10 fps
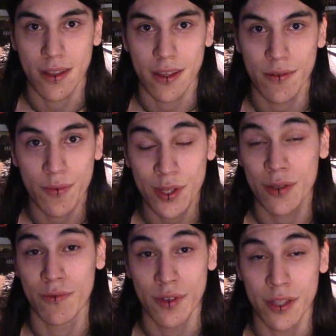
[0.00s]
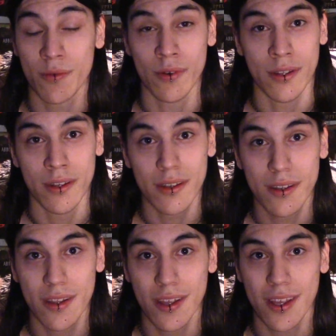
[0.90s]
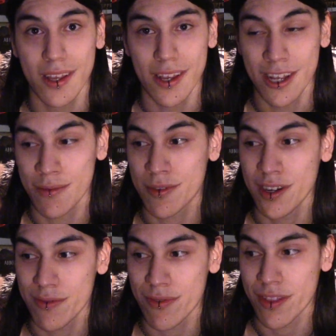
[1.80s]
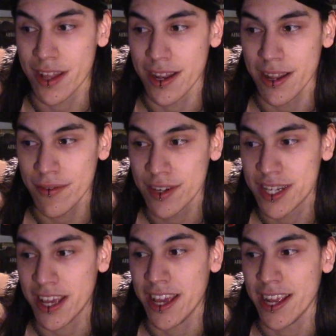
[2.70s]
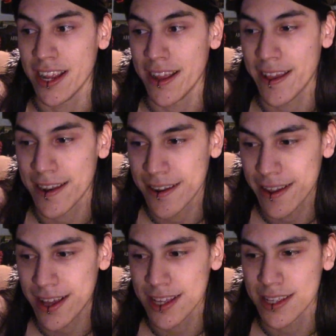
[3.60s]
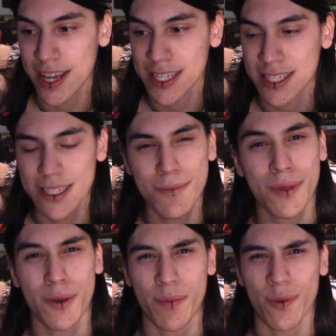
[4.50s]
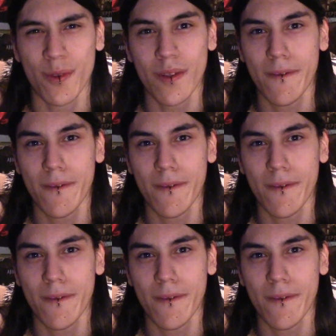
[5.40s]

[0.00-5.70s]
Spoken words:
It really, really wouldn't. And I'm grateful for that every day, and I see people